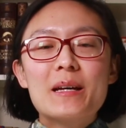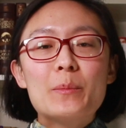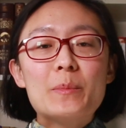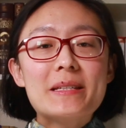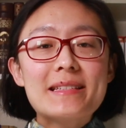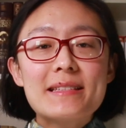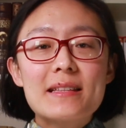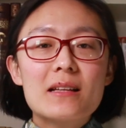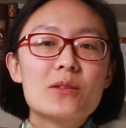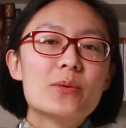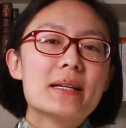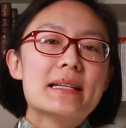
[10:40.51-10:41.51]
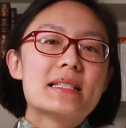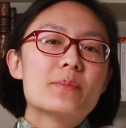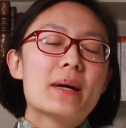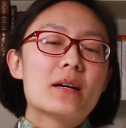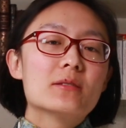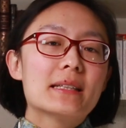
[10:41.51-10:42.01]
Mrs. Dalloway is
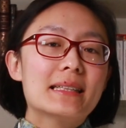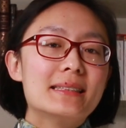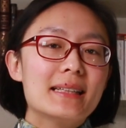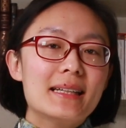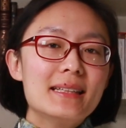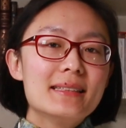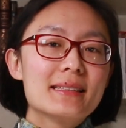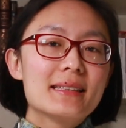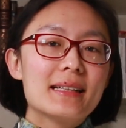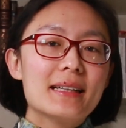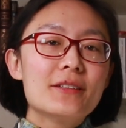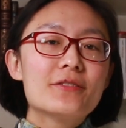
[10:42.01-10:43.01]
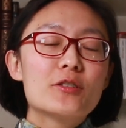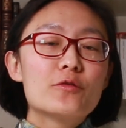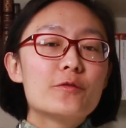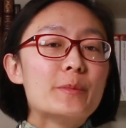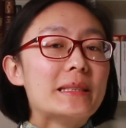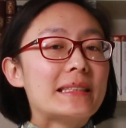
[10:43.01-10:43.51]
about a day in the life of
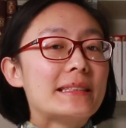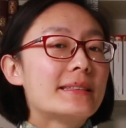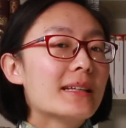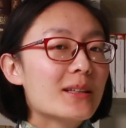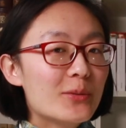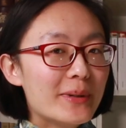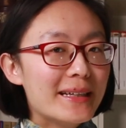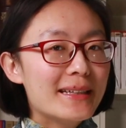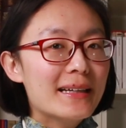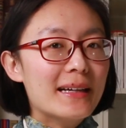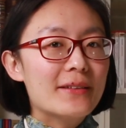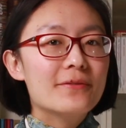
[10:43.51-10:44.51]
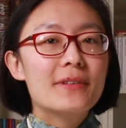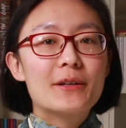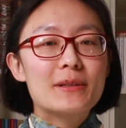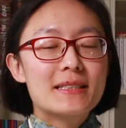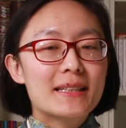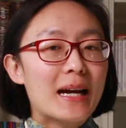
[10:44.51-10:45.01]
Mrs. Dalloway and
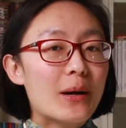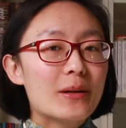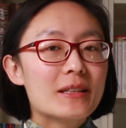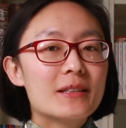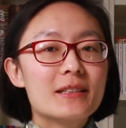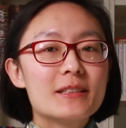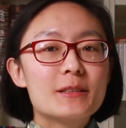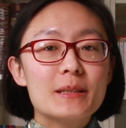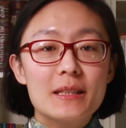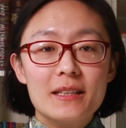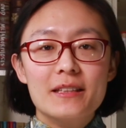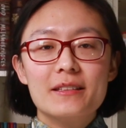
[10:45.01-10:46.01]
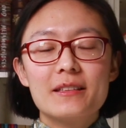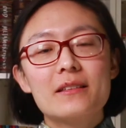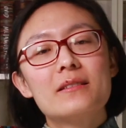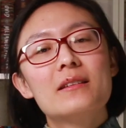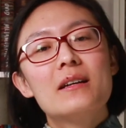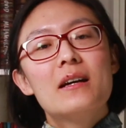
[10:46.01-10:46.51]
various characters in
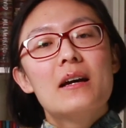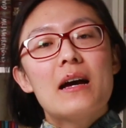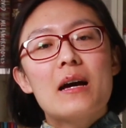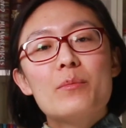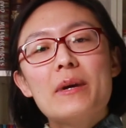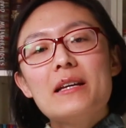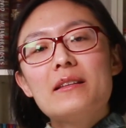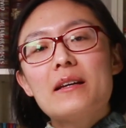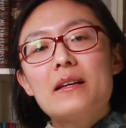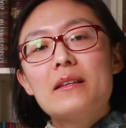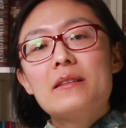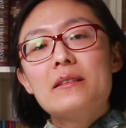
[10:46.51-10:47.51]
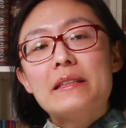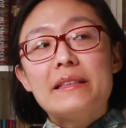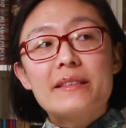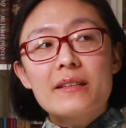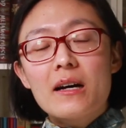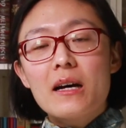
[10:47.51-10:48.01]
London. I made an
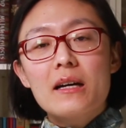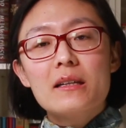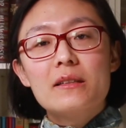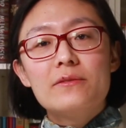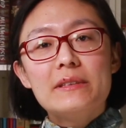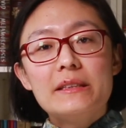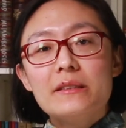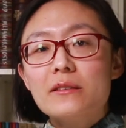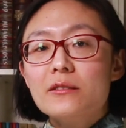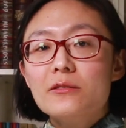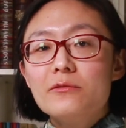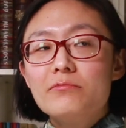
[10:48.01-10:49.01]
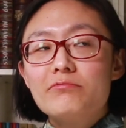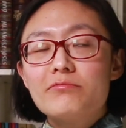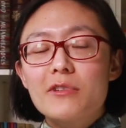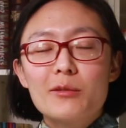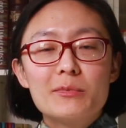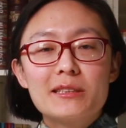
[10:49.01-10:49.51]
entire video
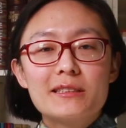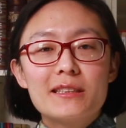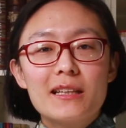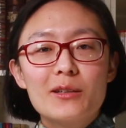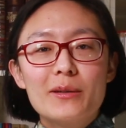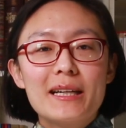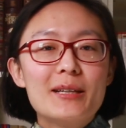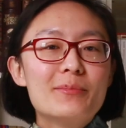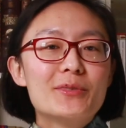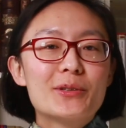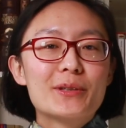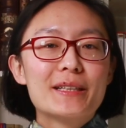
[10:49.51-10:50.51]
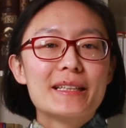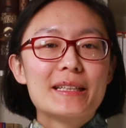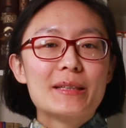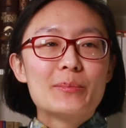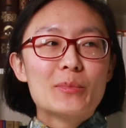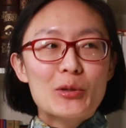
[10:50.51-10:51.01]
on Mrs. Dalloway,
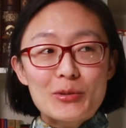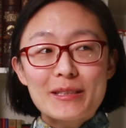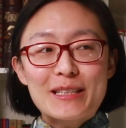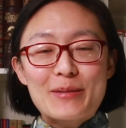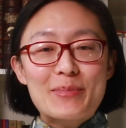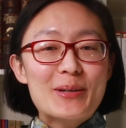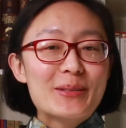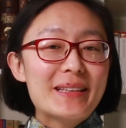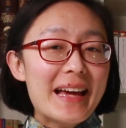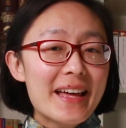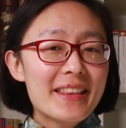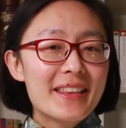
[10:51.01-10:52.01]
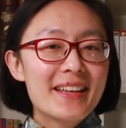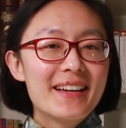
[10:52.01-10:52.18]
talking mostly about death.